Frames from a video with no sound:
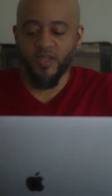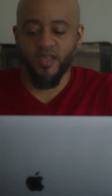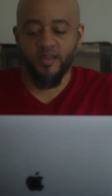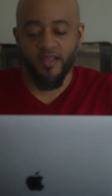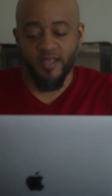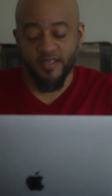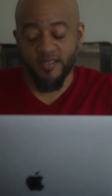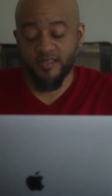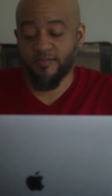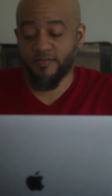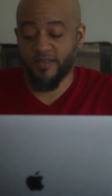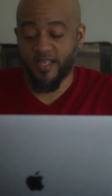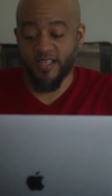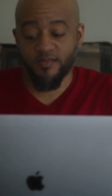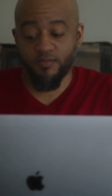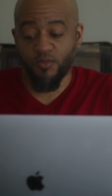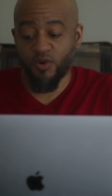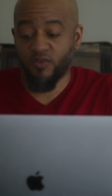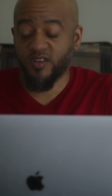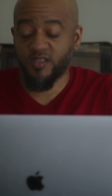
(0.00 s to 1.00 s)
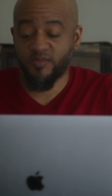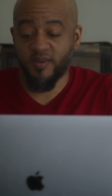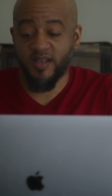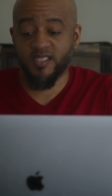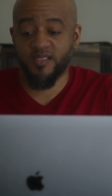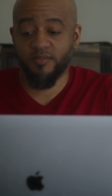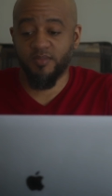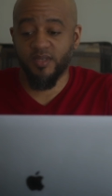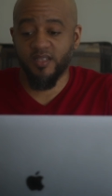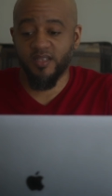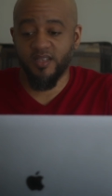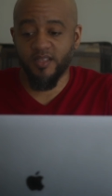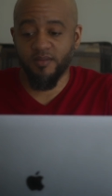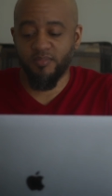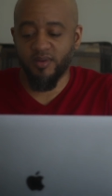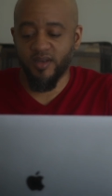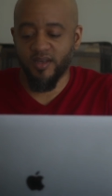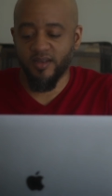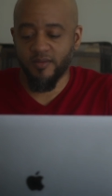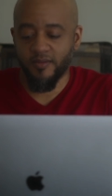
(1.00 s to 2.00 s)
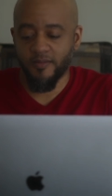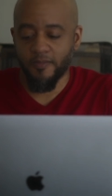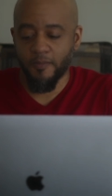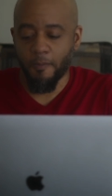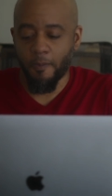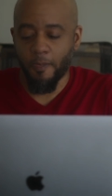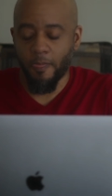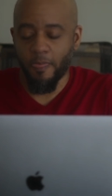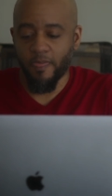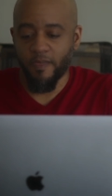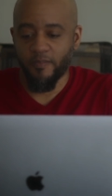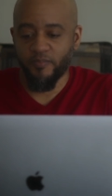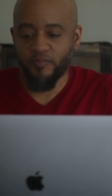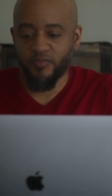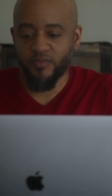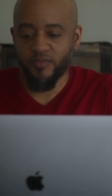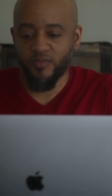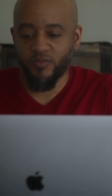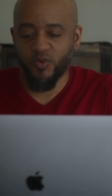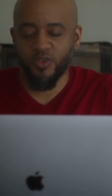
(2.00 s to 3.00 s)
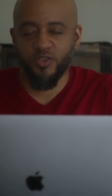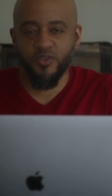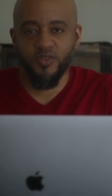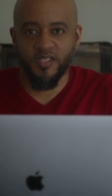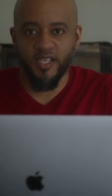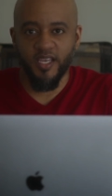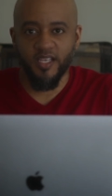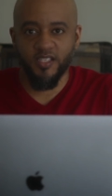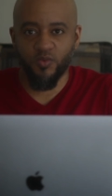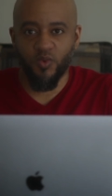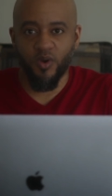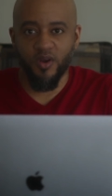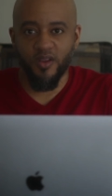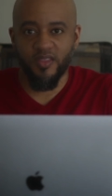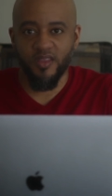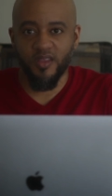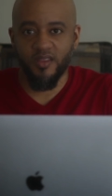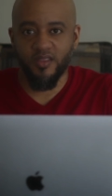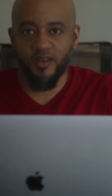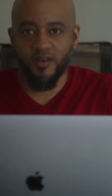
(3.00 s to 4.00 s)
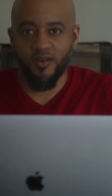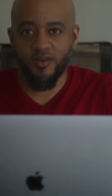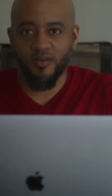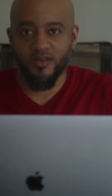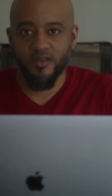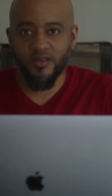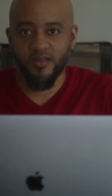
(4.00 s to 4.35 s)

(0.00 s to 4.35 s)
yeah, that's that's more responsibility, but would you say it's worth it though?